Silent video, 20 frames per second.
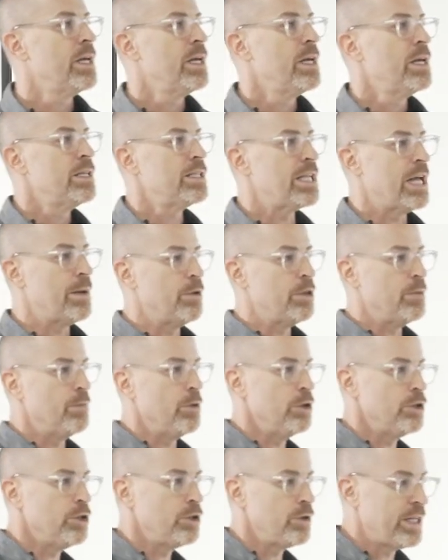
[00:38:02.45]
Same with the
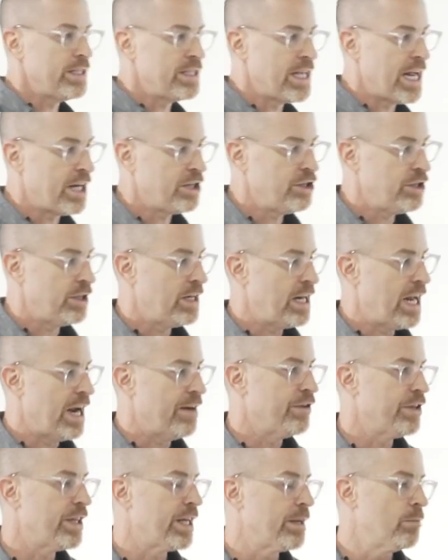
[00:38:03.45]
merger transaction.
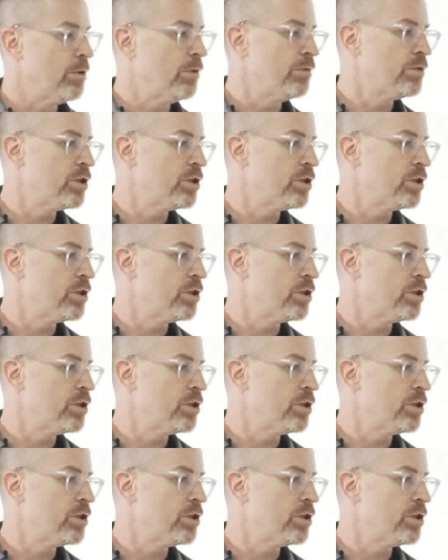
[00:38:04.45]
Everything moves